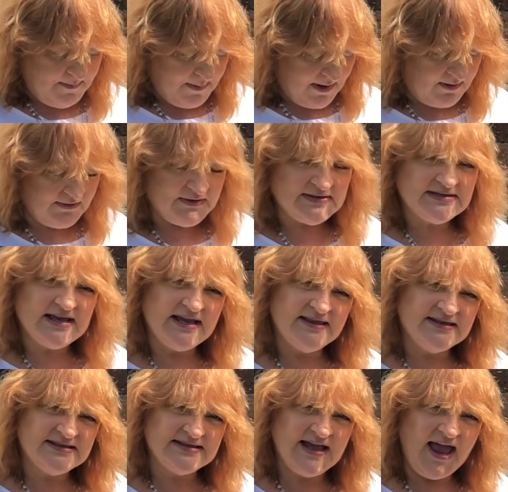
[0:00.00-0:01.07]
both say the
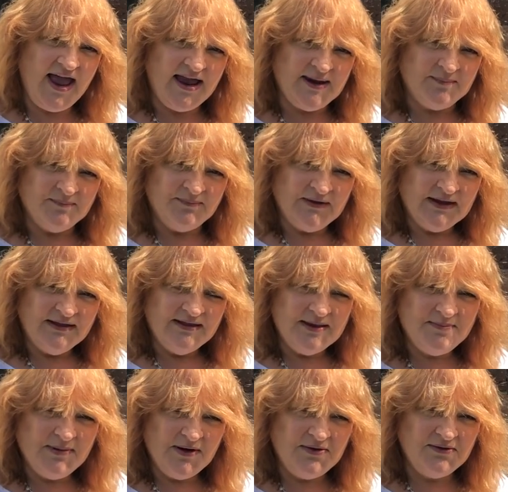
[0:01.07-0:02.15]
same. They
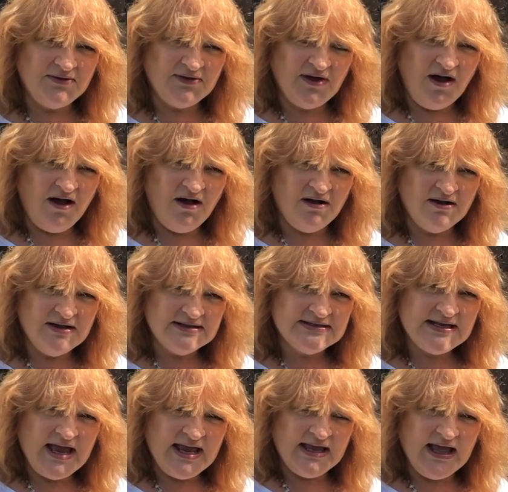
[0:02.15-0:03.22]
both are
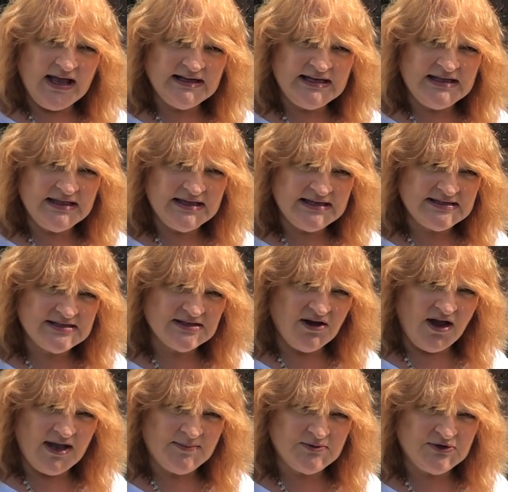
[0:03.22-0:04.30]
saying that in this
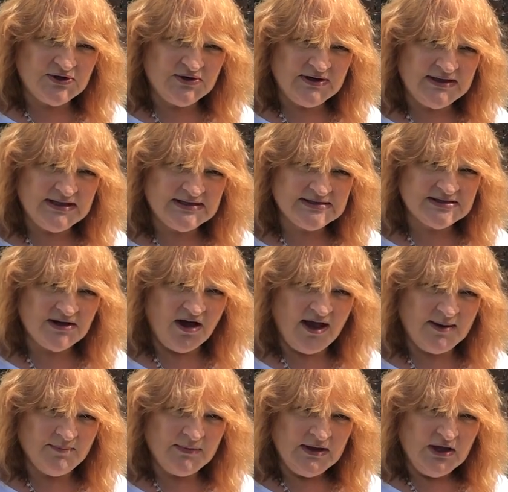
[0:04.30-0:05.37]
time, during this
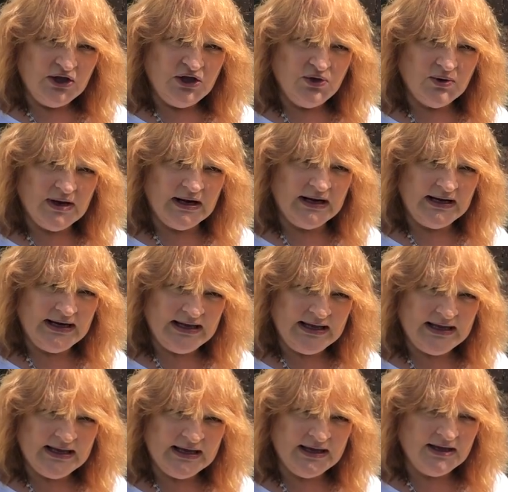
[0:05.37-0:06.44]
time, you
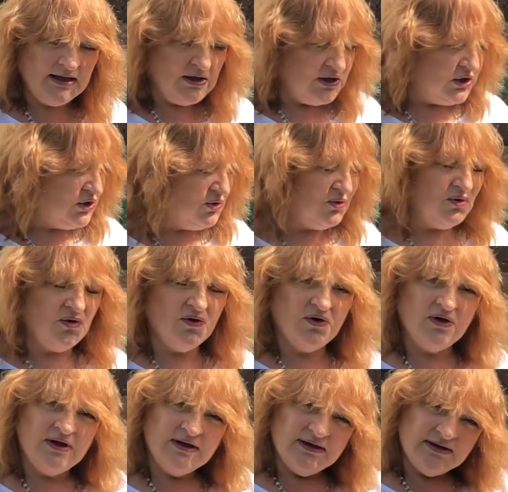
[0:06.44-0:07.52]
clear
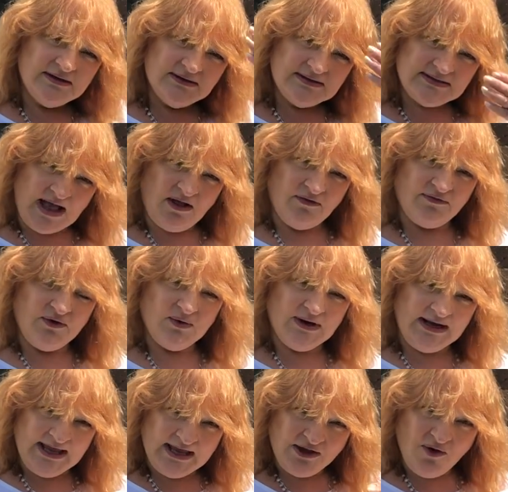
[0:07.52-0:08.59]
yourself, you
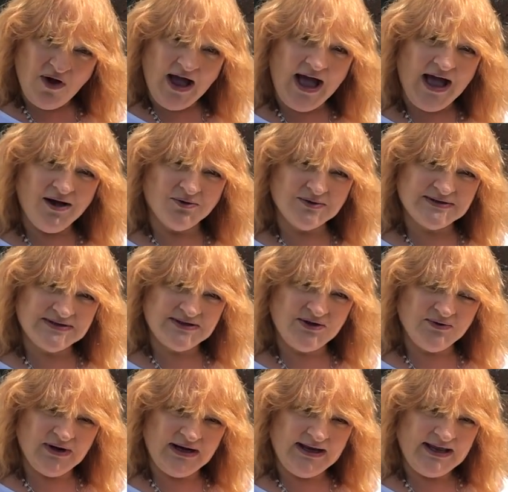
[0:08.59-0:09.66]
clear your house,
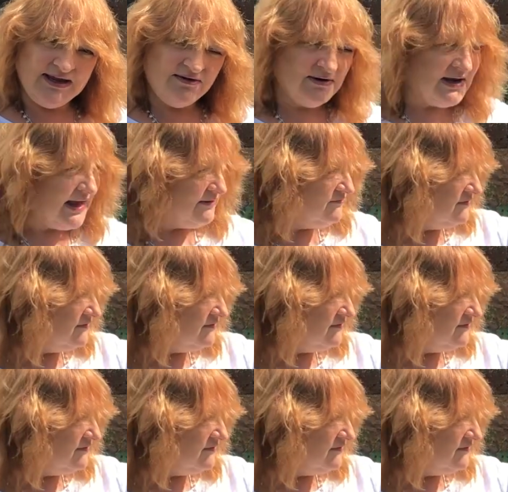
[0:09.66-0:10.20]
you clear and get